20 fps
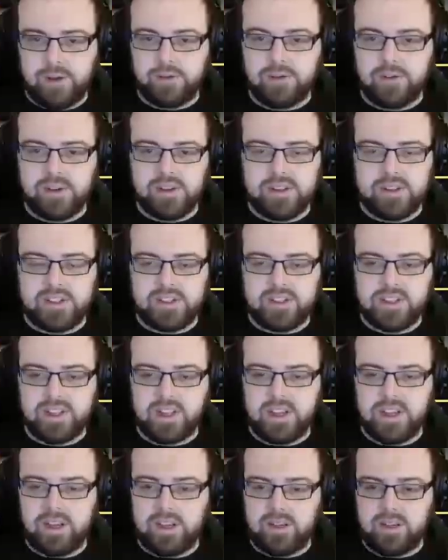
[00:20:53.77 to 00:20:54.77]
sound to
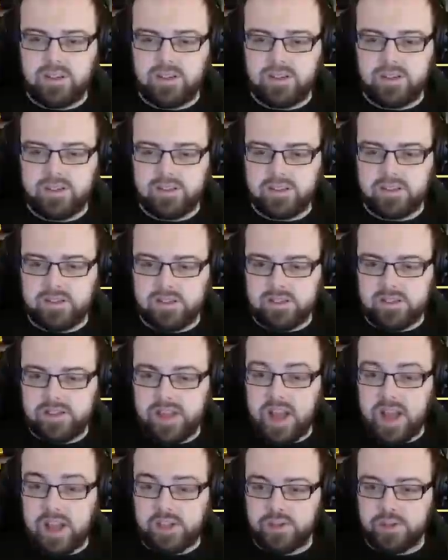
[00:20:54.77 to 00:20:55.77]
the
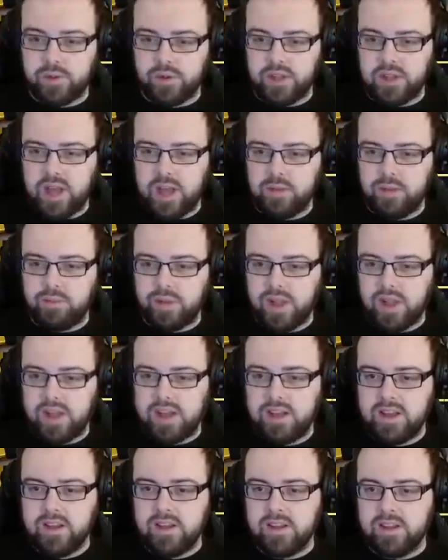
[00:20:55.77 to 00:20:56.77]
actual
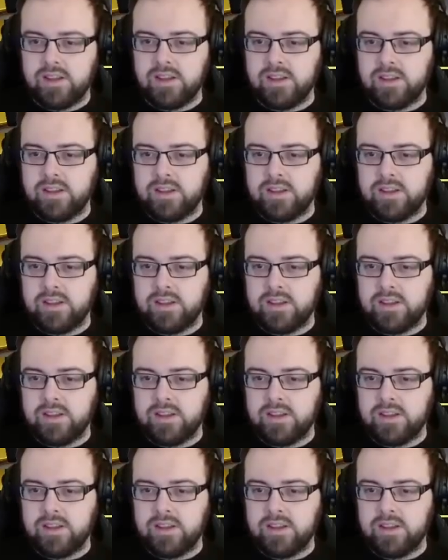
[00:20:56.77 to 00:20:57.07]
gameplay,